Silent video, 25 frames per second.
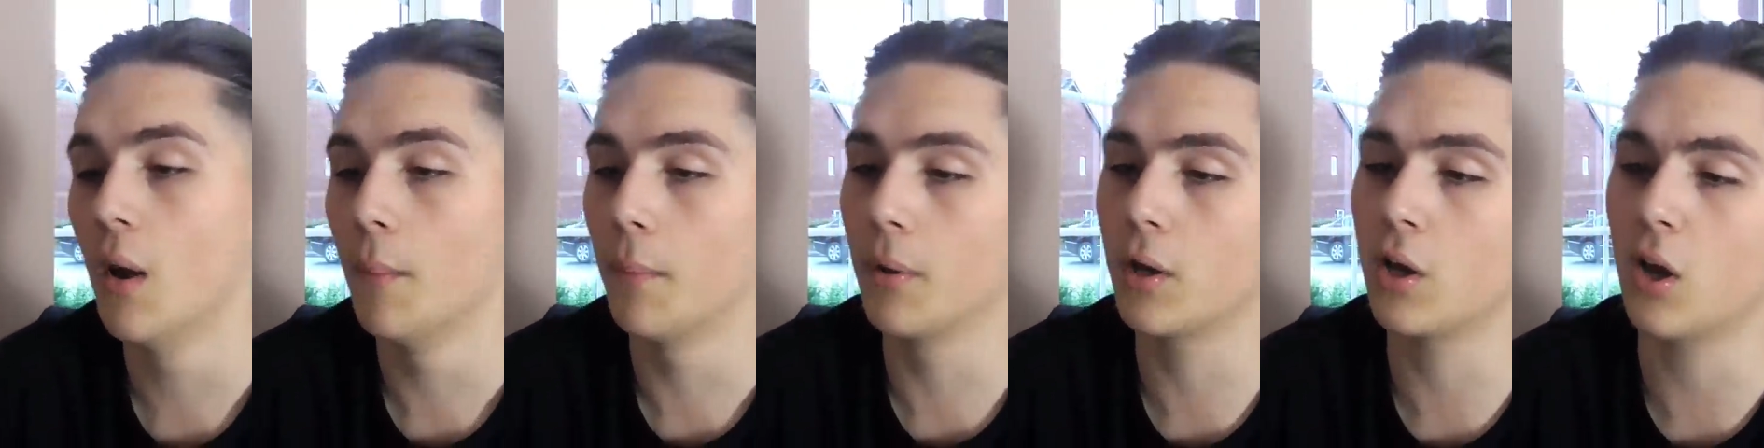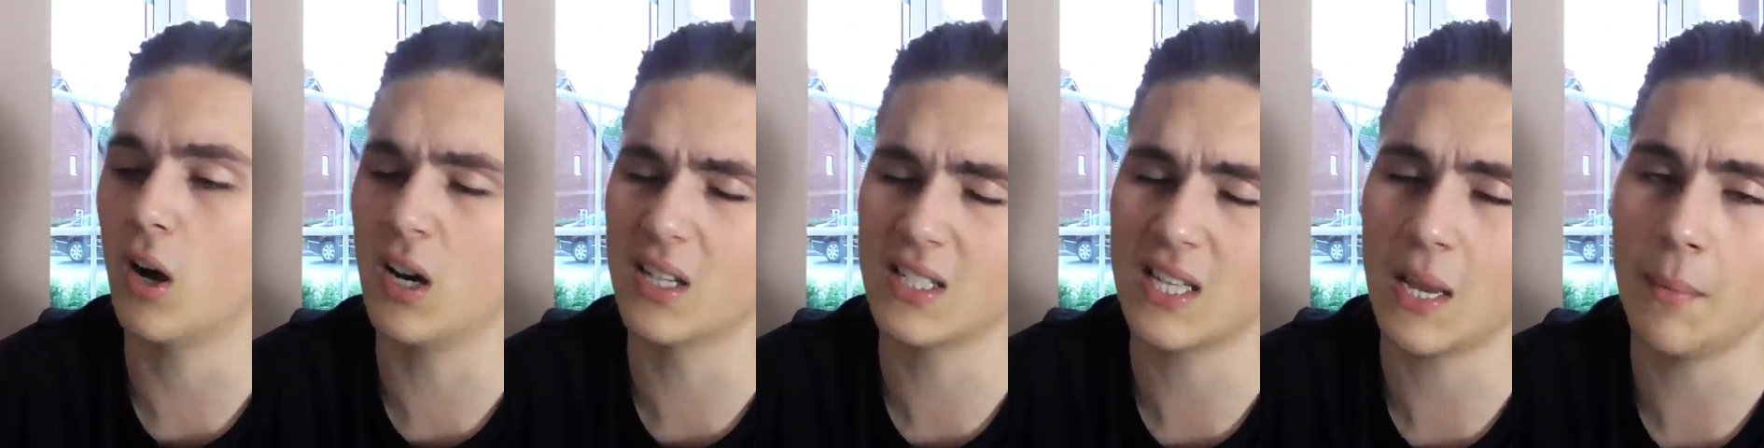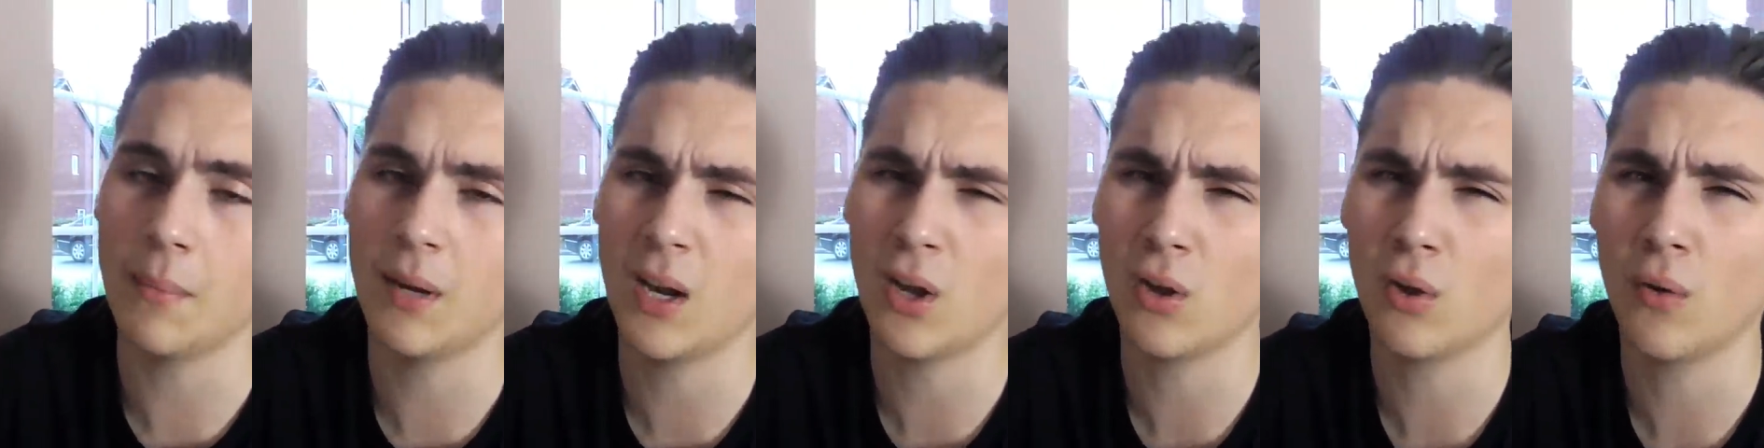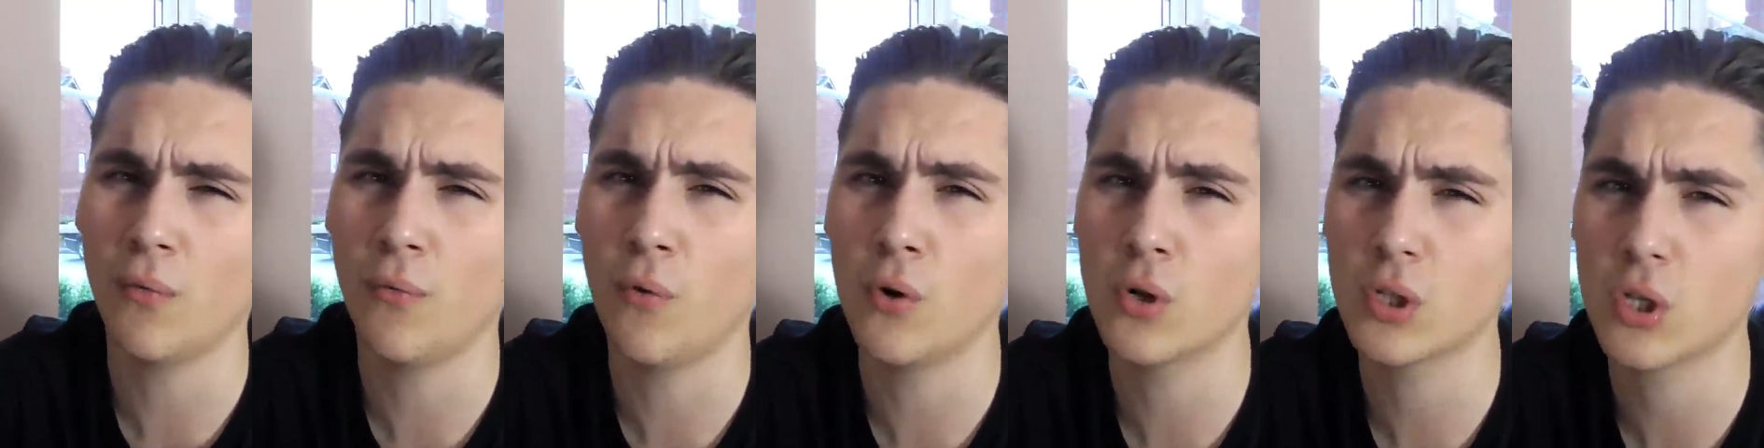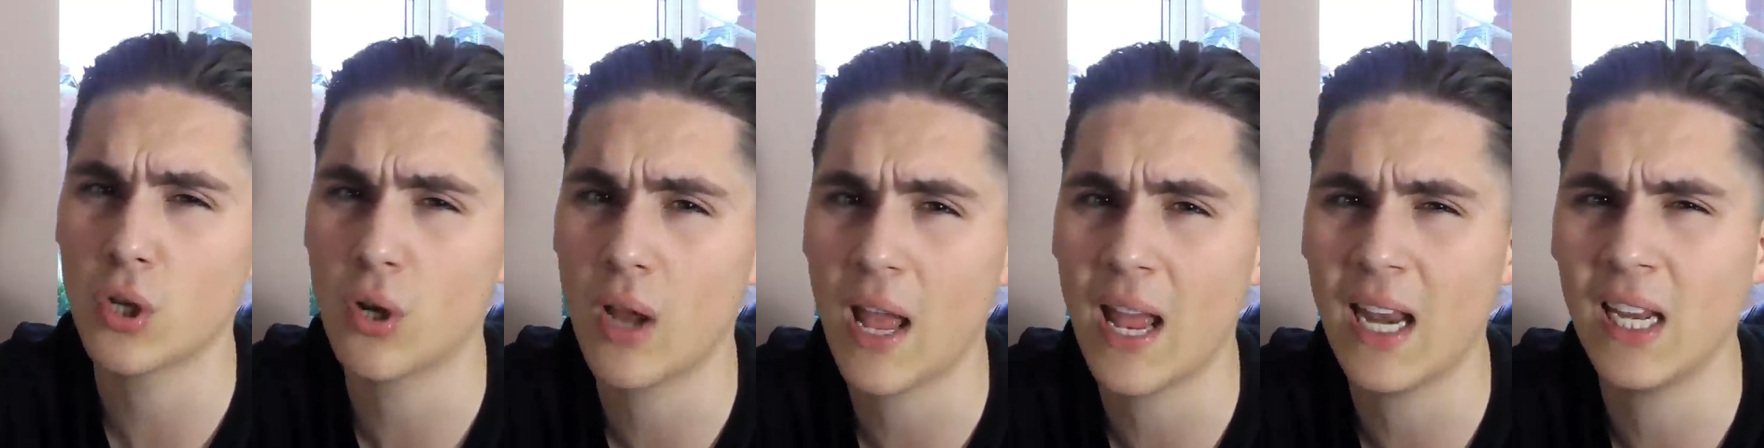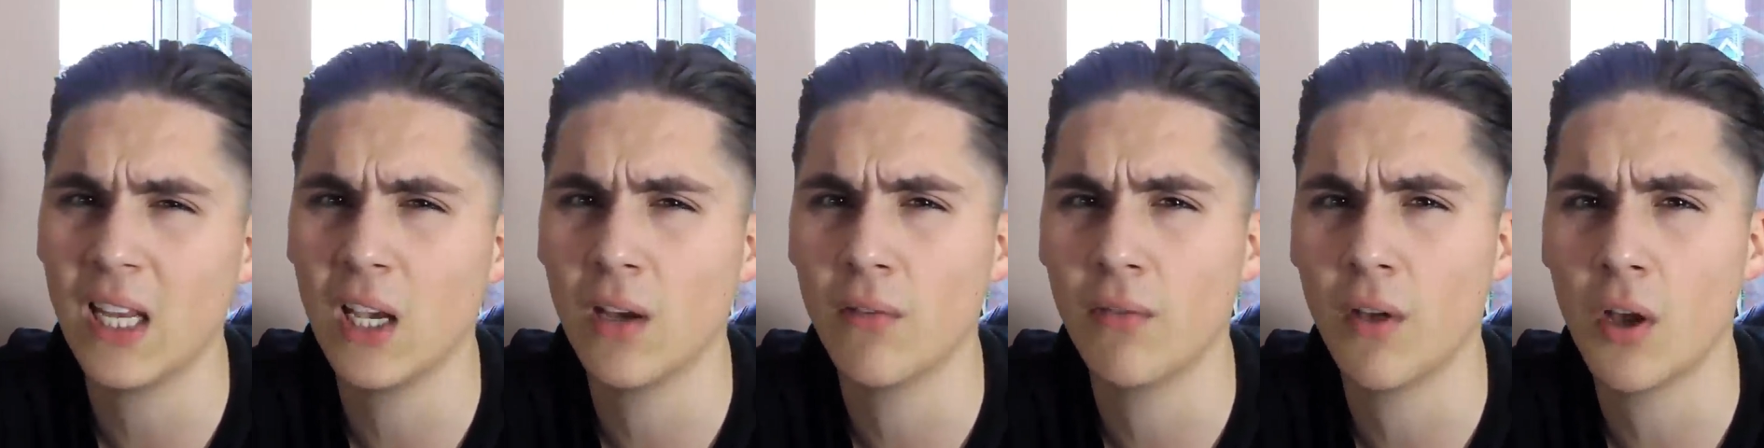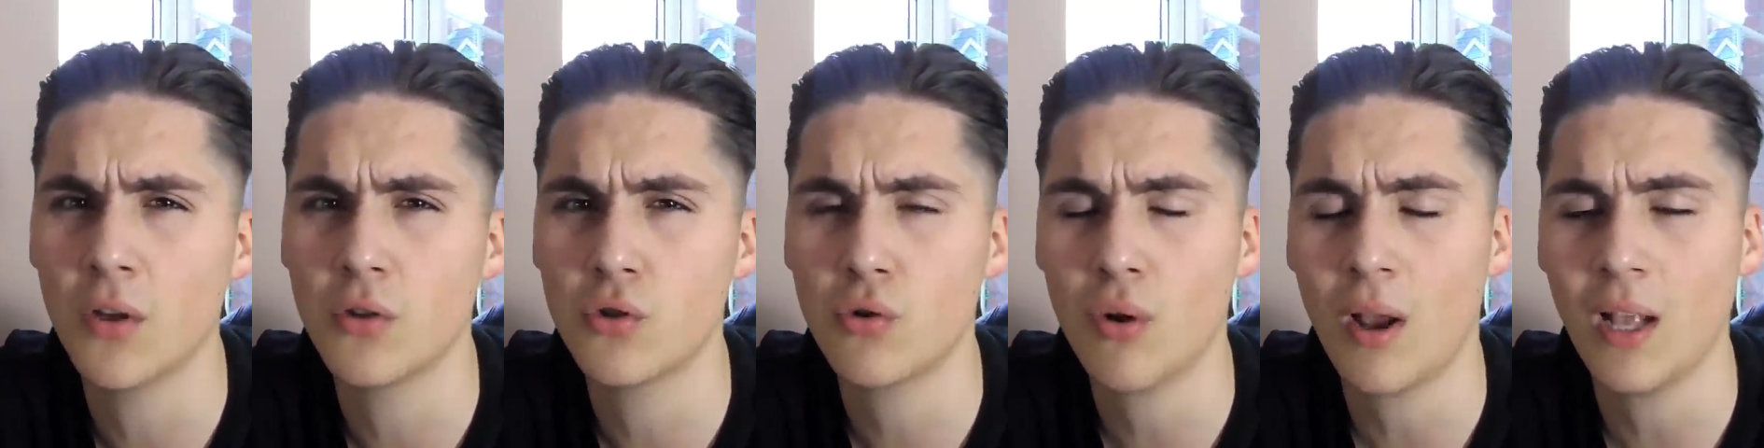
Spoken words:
But guys, let me know your thoughts on any of those